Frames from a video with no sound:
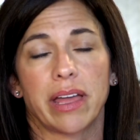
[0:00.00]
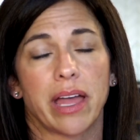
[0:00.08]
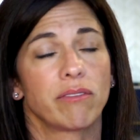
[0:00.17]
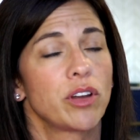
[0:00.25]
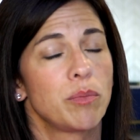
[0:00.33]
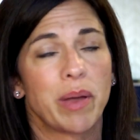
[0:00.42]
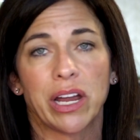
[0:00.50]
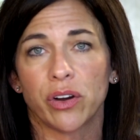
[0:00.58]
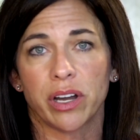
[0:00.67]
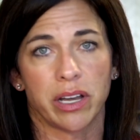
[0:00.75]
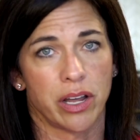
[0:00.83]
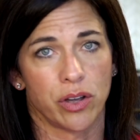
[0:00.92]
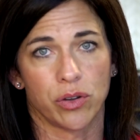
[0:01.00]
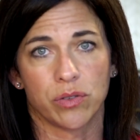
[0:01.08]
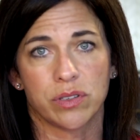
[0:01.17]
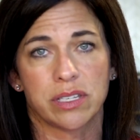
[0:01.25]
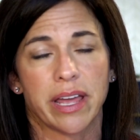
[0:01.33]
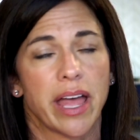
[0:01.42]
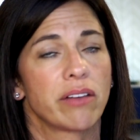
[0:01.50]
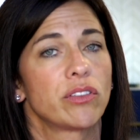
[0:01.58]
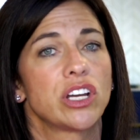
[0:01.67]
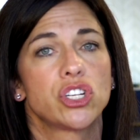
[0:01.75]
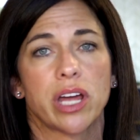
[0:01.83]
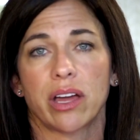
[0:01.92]
Every parent knows
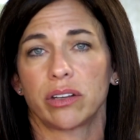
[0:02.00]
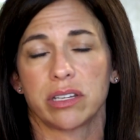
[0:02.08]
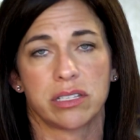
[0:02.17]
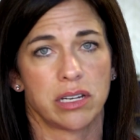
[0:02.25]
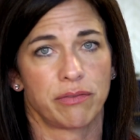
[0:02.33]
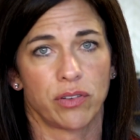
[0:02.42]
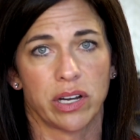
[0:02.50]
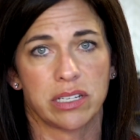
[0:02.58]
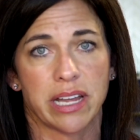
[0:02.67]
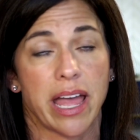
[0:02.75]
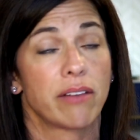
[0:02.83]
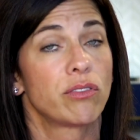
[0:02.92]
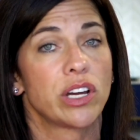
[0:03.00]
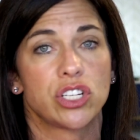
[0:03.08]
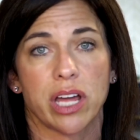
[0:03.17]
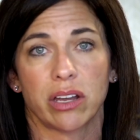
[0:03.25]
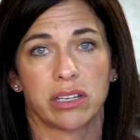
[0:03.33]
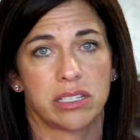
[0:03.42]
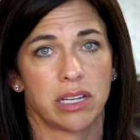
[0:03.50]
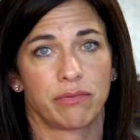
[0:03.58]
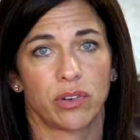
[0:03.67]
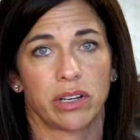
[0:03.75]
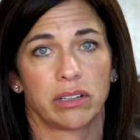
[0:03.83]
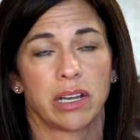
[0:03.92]
every child is different. Every child is
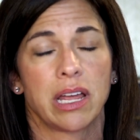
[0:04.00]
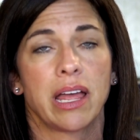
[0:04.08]
different.